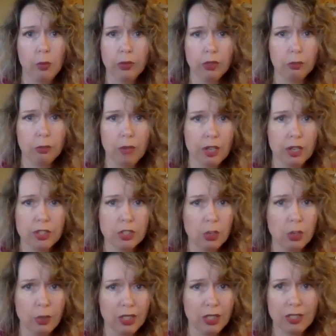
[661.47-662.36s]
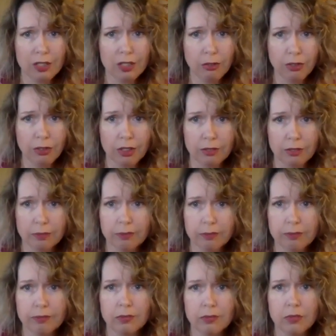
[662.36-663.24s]
their boss know any different?
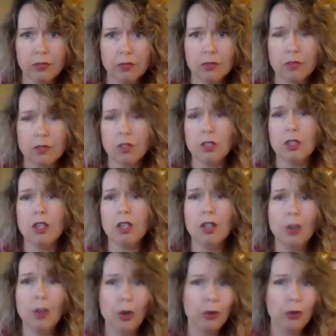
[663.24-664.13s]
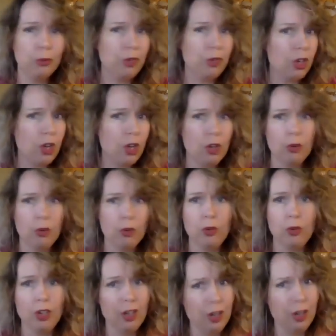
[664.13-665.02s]
"No, no,
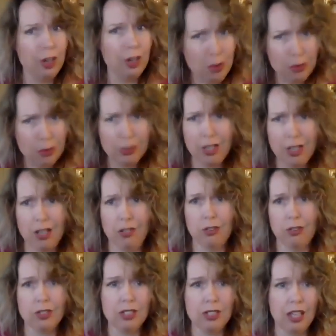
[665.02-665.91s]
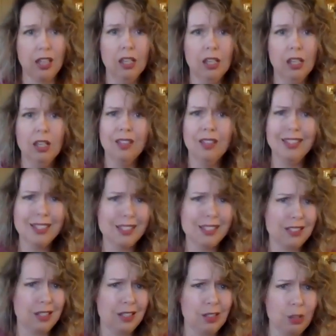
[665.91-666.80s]
no," the others say.
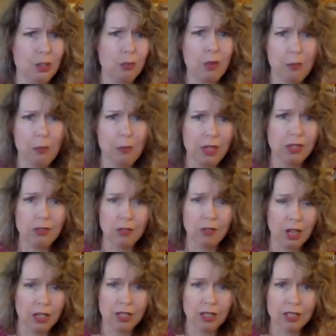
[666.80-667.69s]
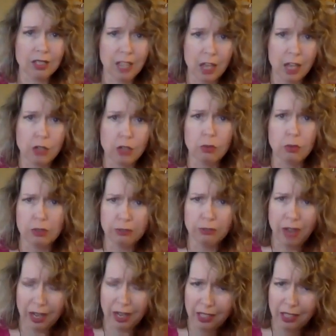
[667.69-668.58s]
"This isn't the woman who got us casual
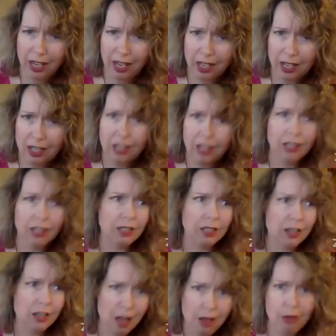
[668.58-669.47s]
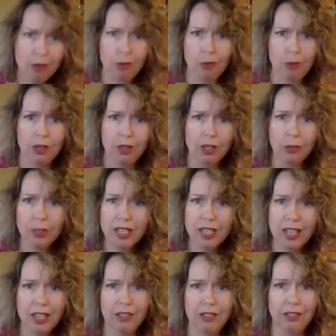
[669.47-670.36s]
Friday. No, we
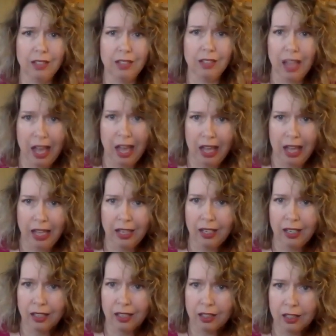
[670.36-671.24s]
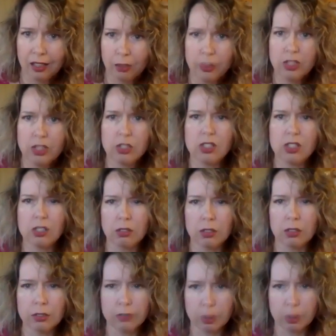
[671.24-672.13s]
can't lie. We
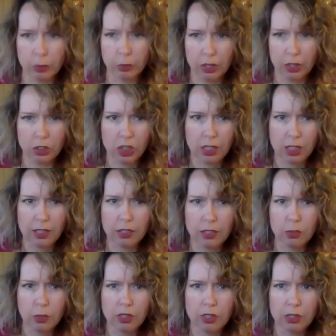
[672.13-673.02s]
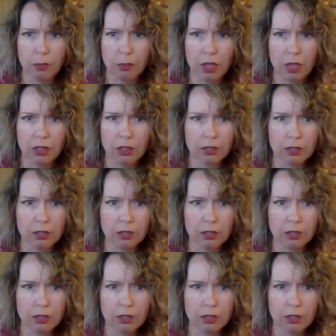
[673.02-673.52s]
deserve to wear jeans once a month."